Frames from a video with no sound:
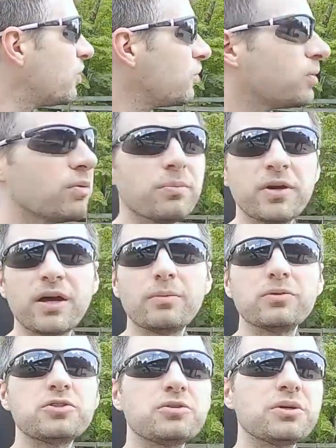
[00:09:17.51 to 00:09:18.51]
we will be
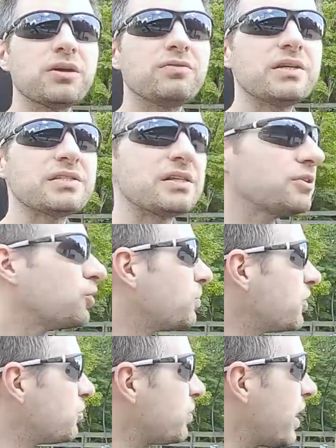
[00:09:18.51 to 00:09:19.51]
able to give these a little
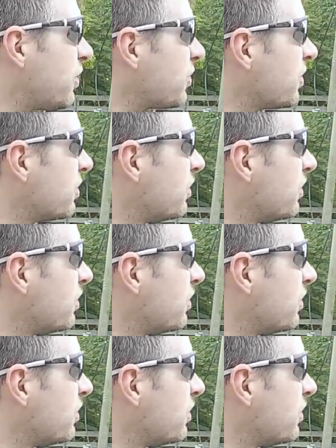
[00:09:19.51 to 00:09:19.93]
bit of power.